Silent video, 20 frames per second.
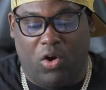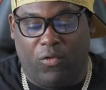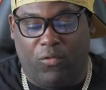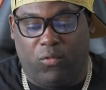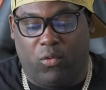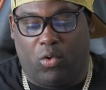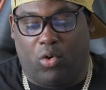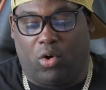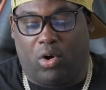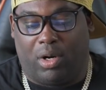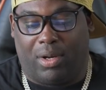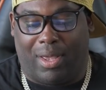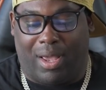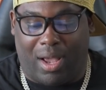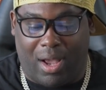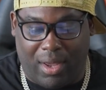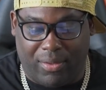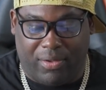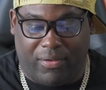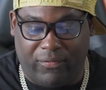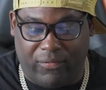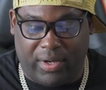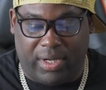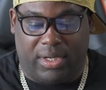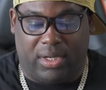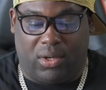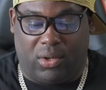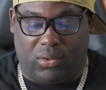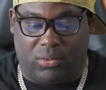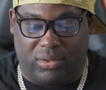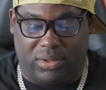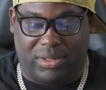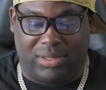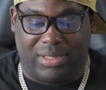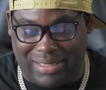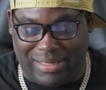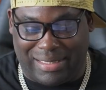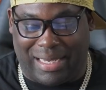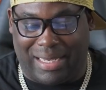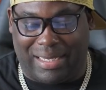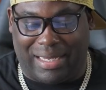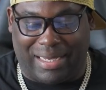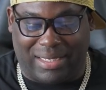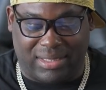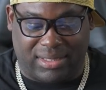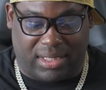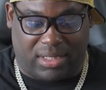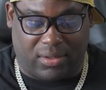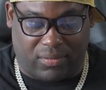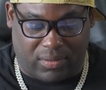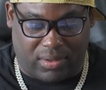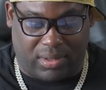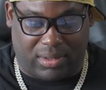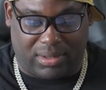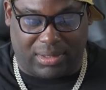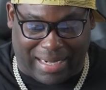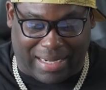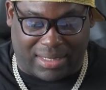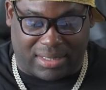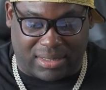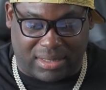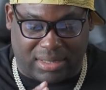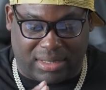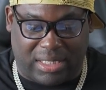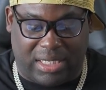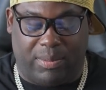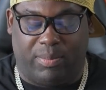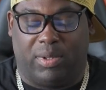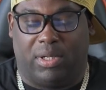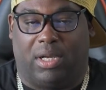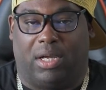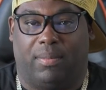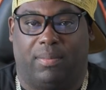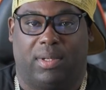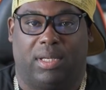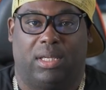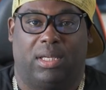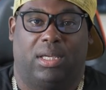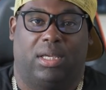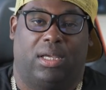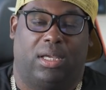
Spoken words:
for other videos, TA, etc. Thanks. Keep it up.